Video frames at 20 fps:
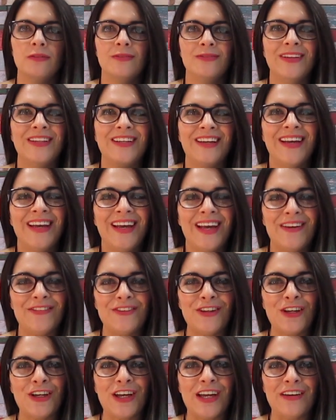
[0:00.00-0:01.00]
If
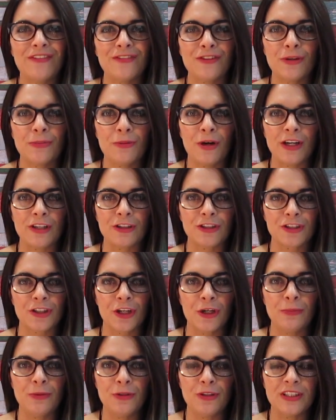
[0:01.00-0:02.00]
you look at it through a
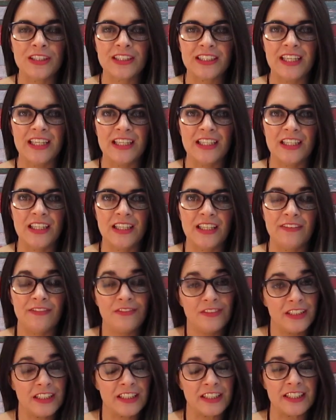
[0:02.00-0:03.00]
microscope, you can see
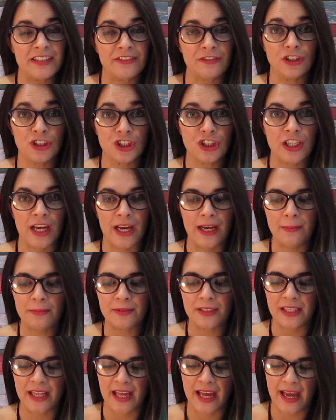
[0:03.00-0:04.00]
that there's different
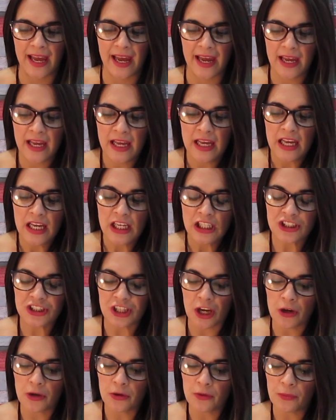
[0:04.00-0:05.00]
shapes in the hair.
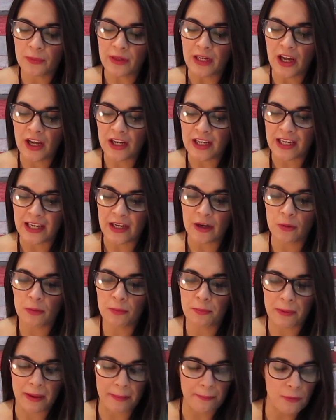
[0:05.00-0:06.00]
So we learned a
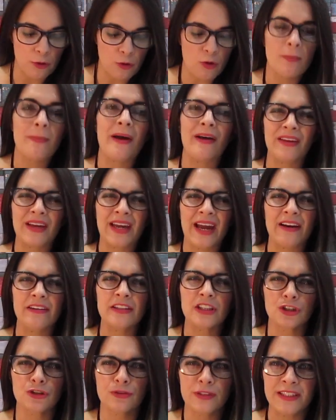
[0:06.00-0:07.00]
little bit more about the
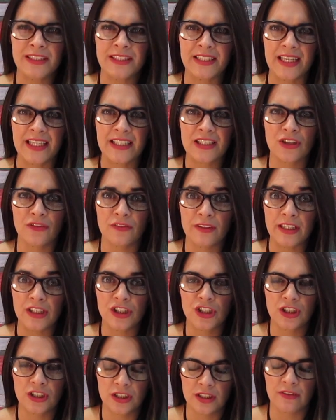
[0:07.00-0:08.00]
characteristics of
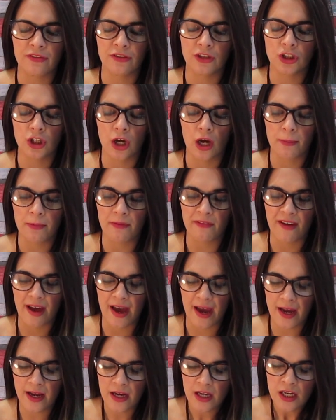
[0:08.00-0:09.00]
each different type of
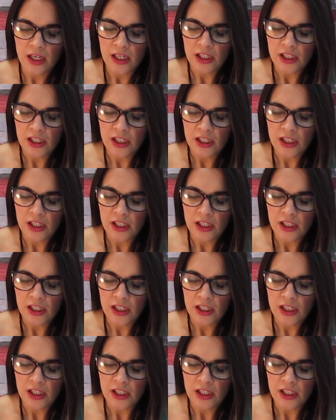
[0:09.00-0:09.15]
hair.